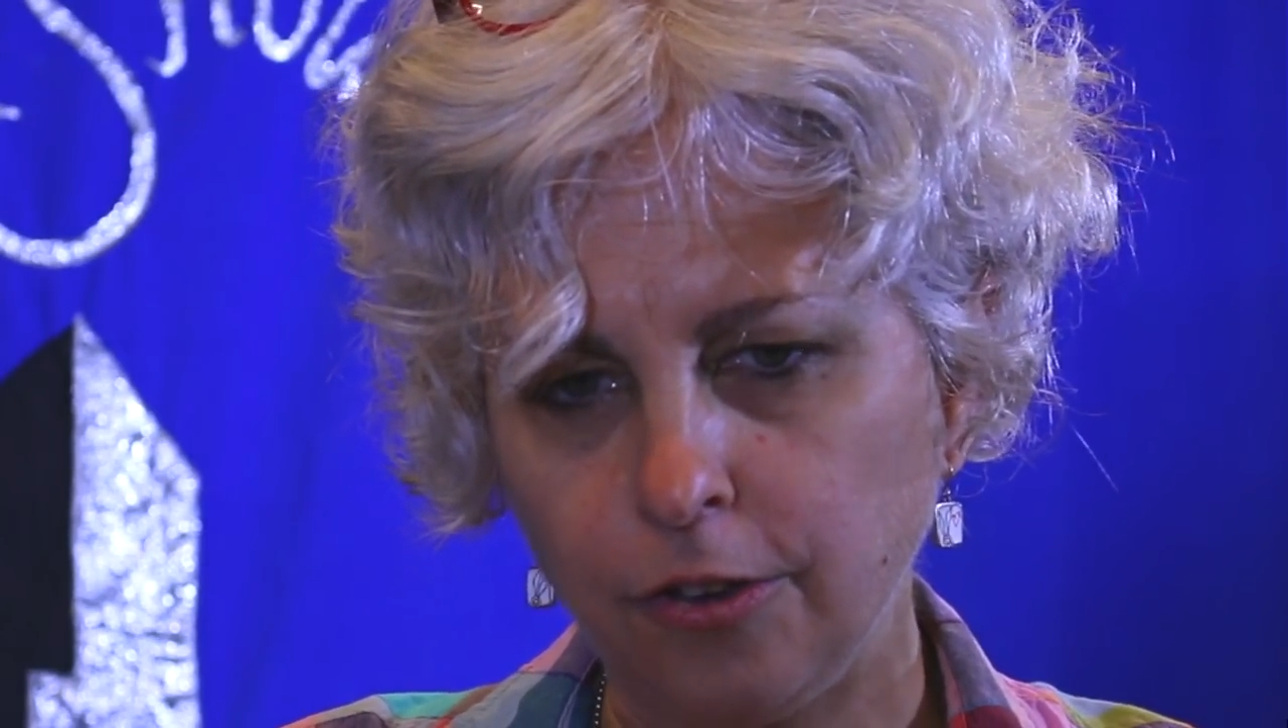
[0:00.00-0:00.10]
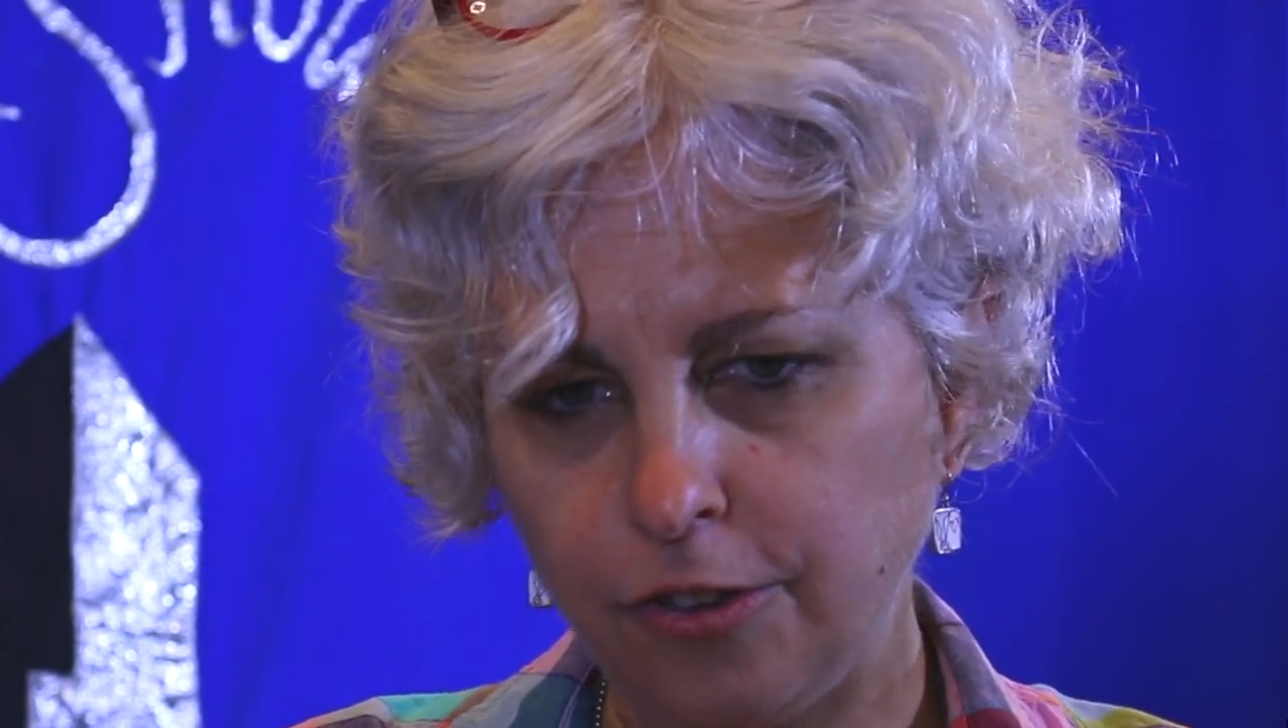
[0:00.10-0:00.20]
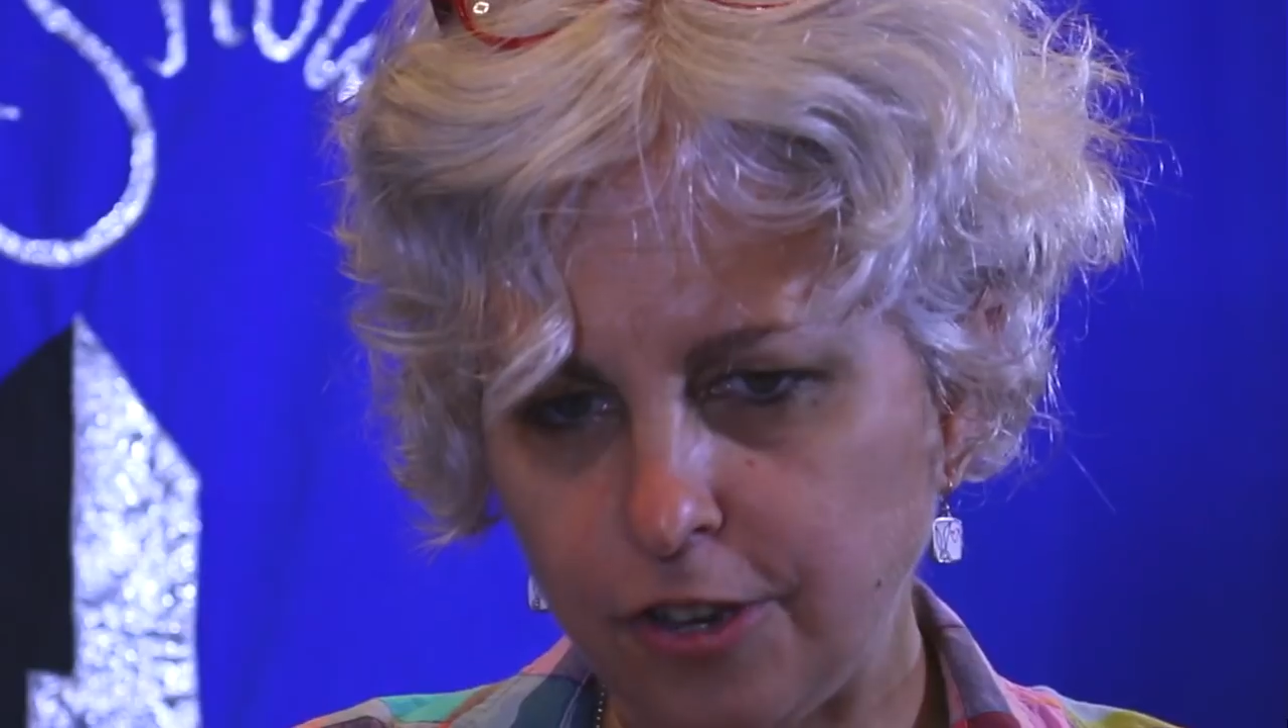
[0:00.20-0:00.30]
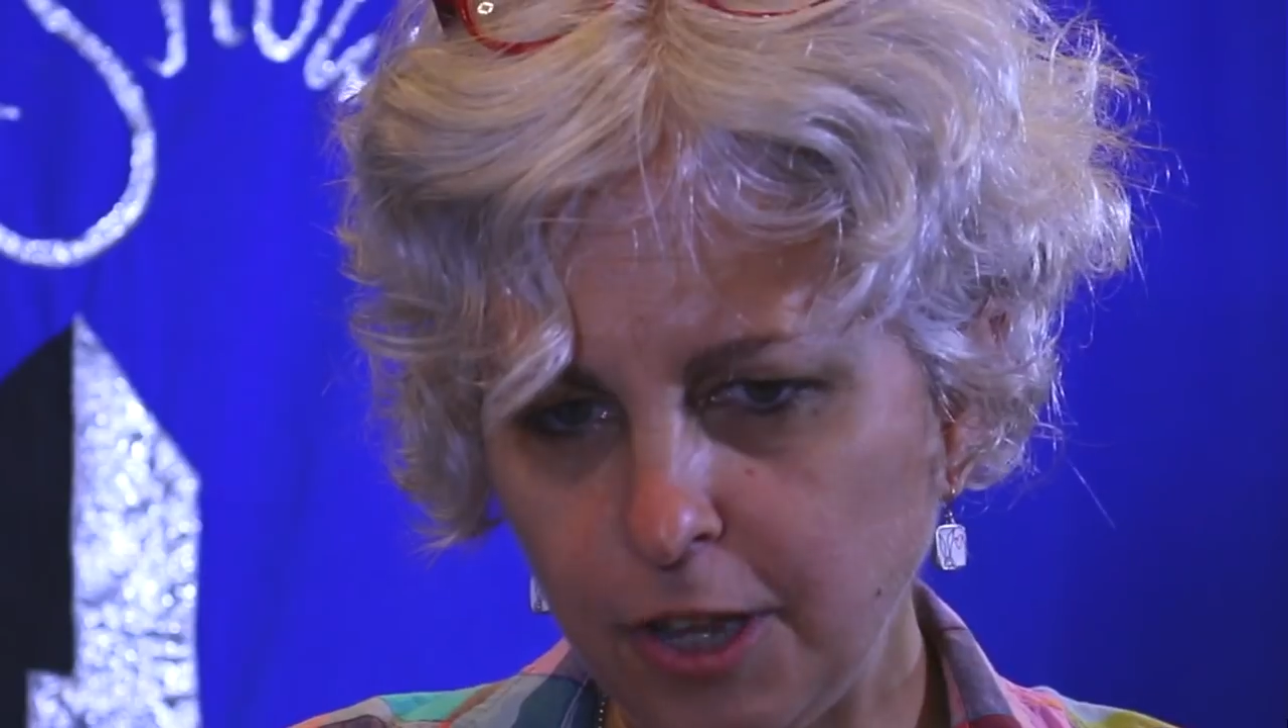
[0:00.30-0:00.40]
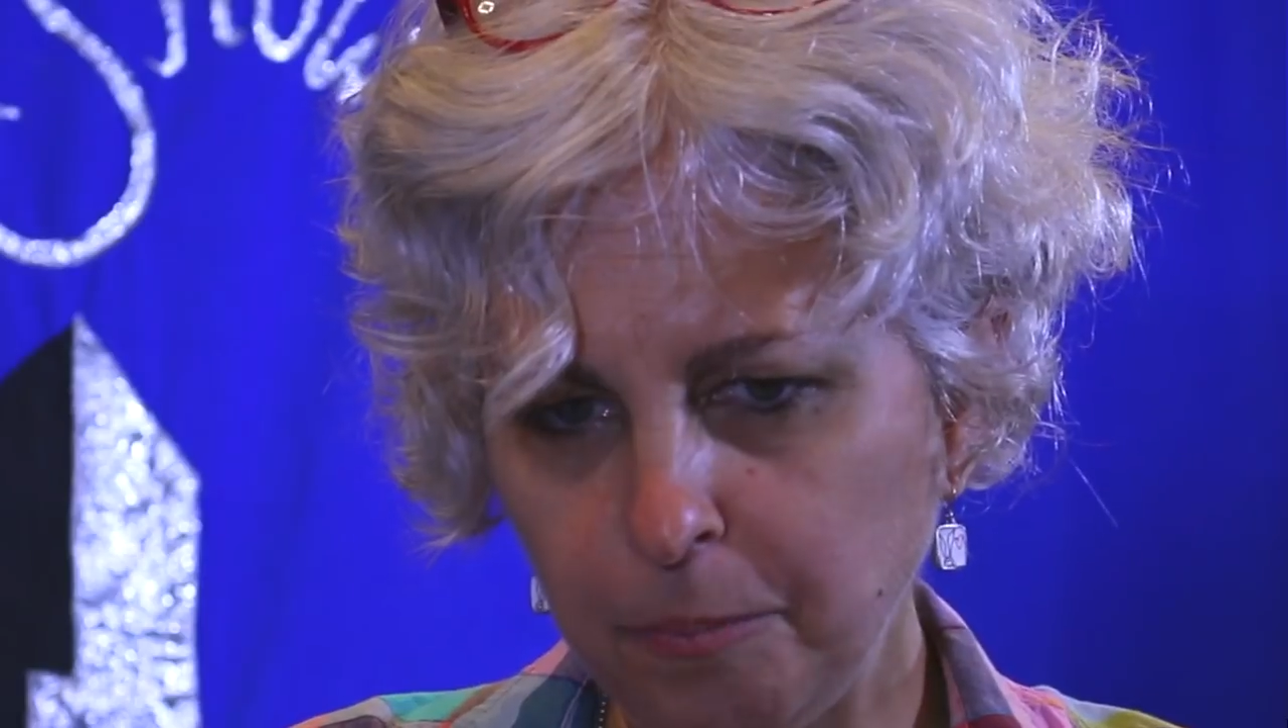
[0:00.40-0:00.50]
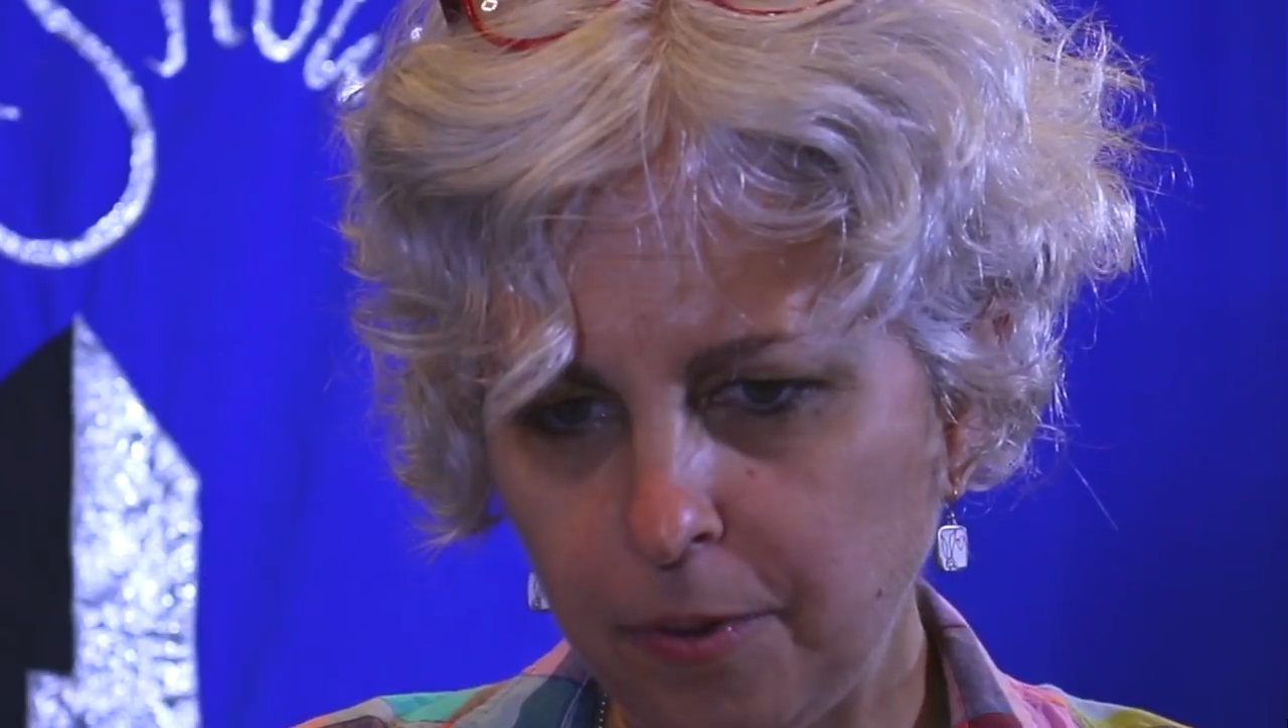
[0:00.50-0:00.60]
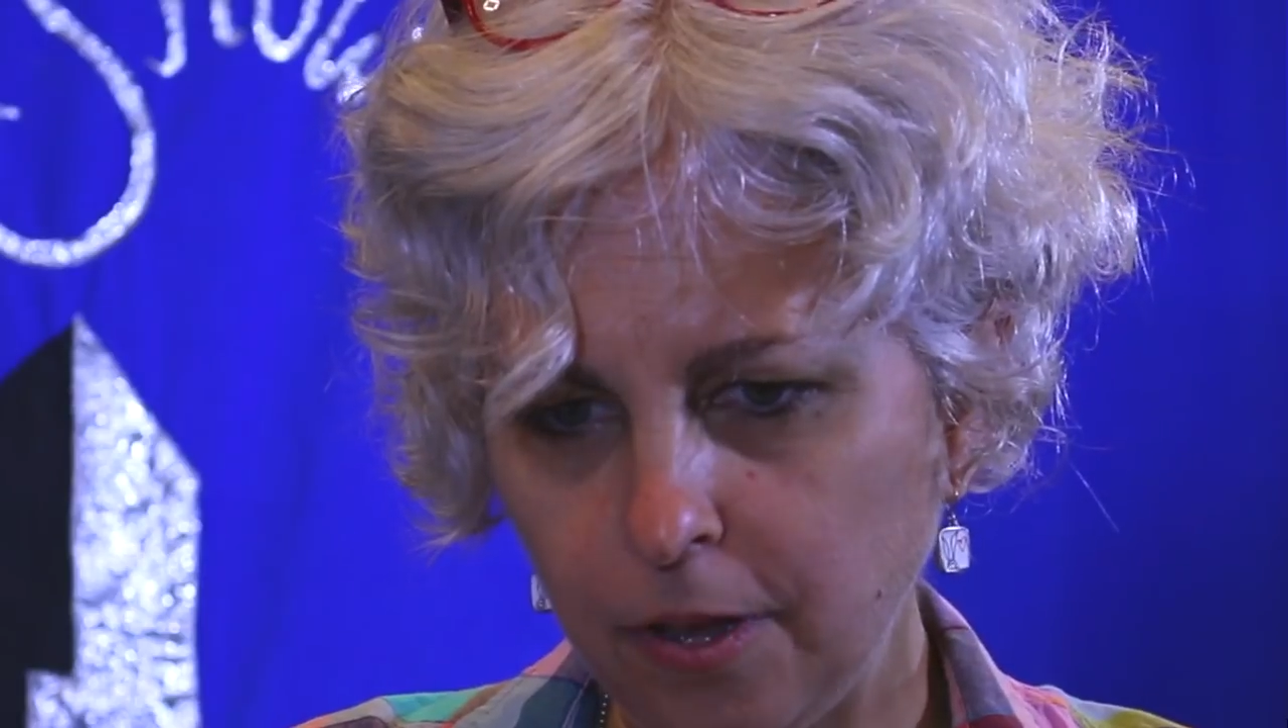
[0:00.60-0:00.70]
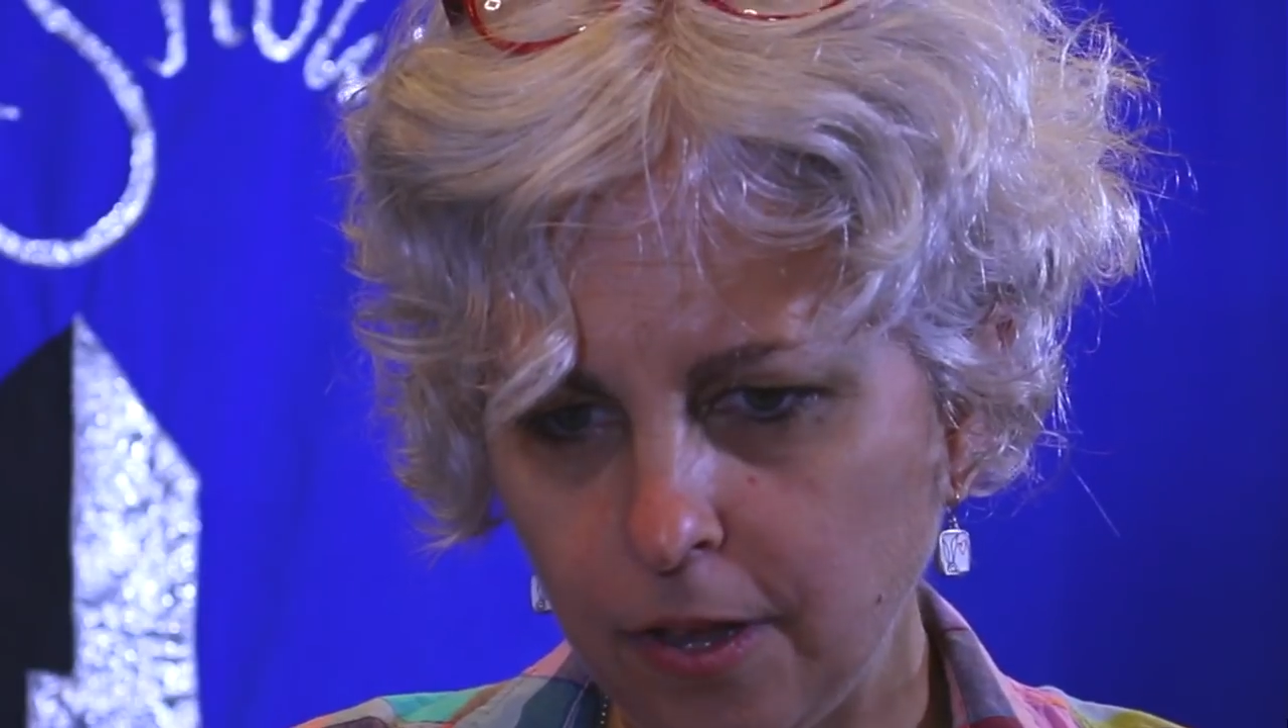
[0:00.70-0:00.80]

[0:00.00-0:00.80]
Deep